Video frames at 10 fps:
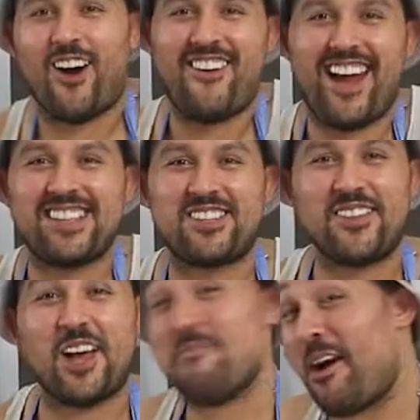Alright,
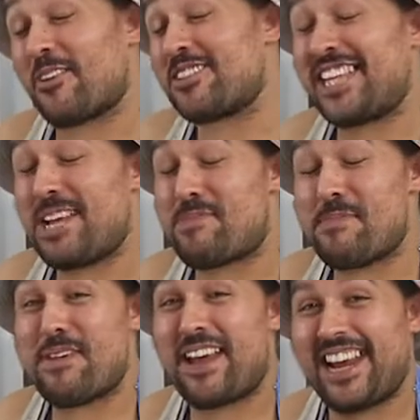so now Mauro's there
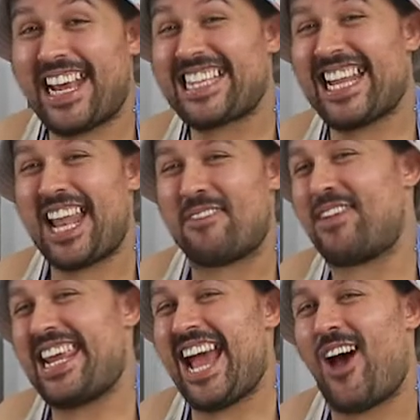preparing the
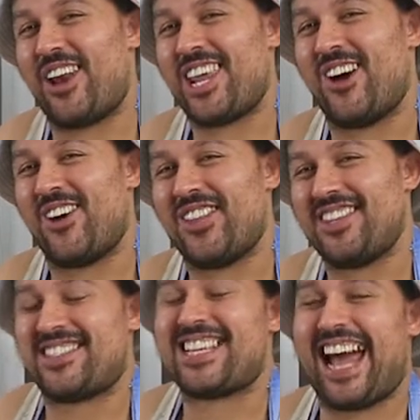lovely
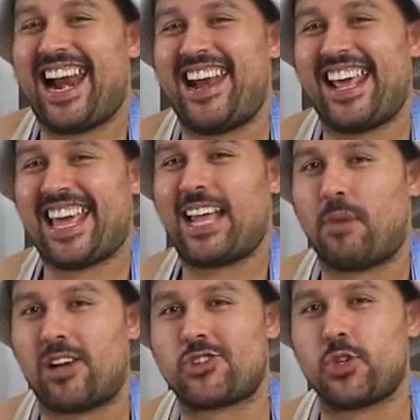onions, garlic
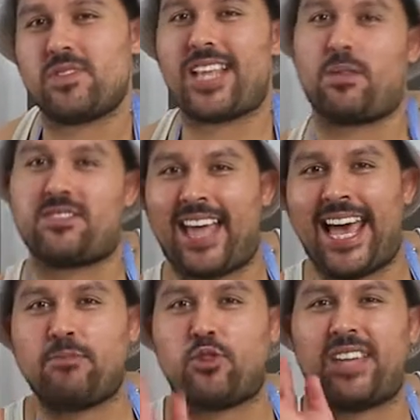and mushrooms. Now it's
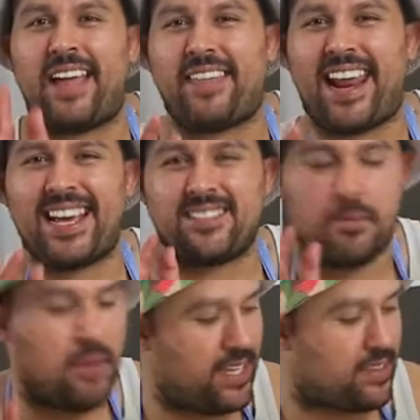time to tenderize
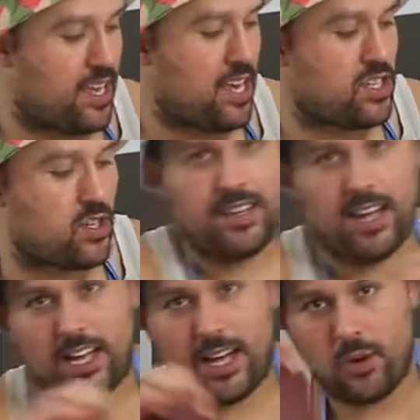the meat.
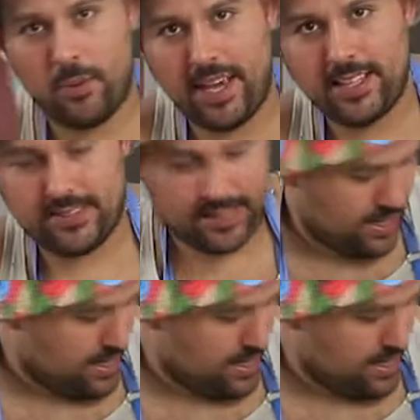Kangaroo meat.